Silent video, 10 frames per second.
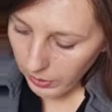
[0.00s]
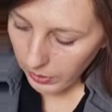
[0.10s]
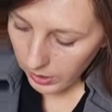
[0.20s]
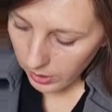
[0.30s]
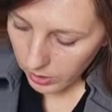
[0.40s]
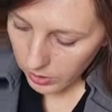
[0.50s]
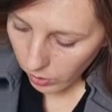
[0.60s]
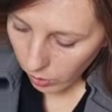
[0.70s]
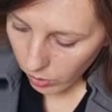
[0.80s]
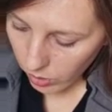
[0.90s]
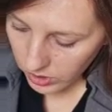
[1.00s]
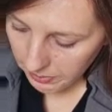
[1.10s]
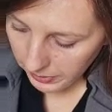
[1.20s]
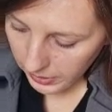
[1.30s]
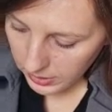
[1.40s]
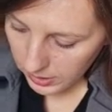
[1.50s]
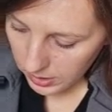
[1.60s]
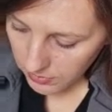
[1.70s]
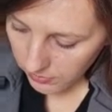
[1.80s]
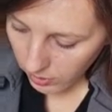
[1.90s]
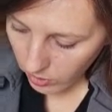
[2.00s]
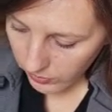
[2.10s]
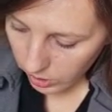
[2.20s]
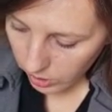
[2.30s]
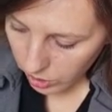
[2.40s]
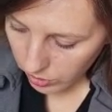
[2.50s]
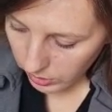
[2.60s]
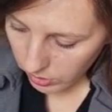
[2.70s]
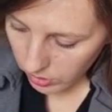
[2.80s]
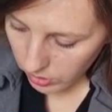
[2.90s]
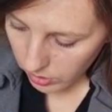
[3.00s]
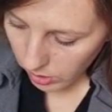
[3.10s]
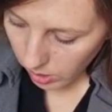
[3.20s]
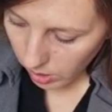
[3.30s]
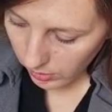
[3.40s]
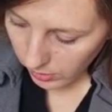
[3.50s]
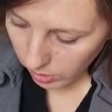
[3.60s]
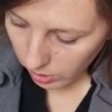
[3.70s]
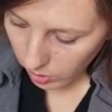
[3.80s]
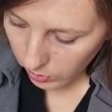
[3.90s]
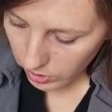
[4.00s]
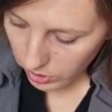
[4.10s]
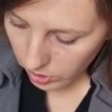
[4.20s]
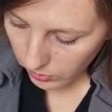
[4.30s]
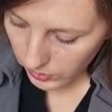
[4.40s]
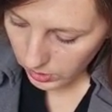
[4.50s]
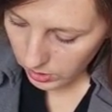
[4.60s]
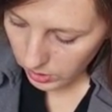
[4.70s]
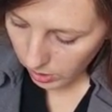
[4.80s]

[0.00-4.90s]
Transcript: Repairs or splices involving stringers on the lower surface